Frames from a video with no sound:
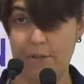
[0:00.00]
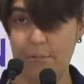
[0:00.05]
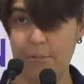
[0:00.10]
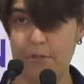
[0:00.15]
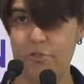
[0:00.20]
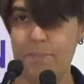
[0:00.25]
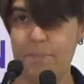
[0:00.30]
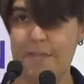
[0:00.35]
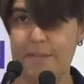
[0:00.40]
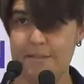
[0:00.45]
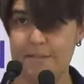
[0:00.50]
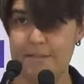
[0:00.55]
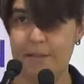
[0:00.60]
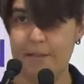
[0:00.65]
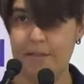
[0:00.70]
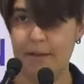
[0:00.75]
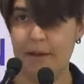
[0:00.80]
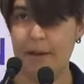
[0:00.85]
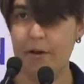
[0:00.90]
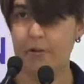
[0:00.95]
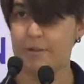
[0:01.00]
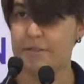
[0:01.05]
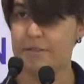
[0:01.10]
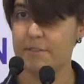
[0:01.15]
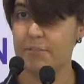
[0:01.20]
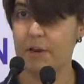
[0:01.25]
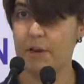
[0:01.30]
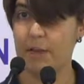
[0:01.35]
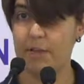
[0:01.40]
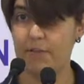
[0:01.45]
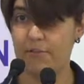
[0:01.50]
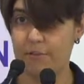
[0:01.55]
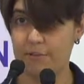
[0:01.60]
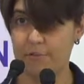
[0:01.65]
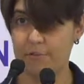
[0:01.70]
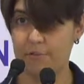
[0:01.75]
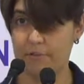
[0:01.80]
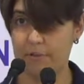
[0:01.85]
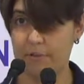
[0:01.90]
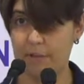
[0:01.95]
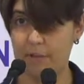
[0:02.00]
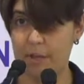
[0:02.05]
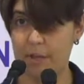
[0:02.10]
which means that our simulations